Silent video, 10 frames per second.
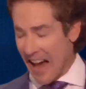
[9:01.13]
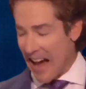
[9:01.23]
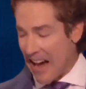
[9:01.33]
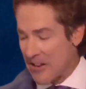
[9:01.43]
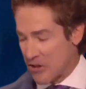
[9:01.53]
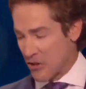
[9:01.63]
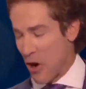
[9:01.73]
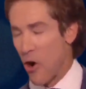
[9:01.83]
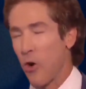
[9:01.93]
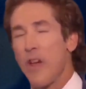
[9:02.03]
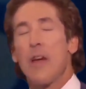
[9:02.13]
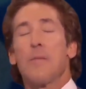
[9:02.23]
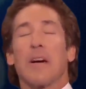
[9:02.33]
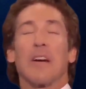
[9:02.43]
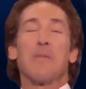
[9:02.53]
With the right
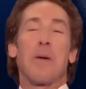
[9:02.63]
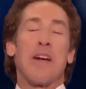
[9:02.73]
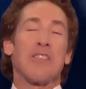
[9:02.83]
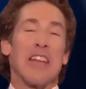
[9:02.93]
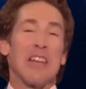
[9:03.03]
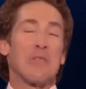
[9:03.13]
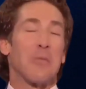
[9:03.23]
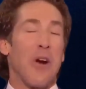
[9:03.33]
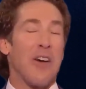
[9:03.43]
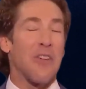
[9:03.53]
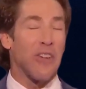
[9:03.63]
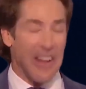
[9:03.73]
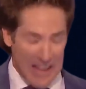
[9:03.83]
mindset, you can overcome any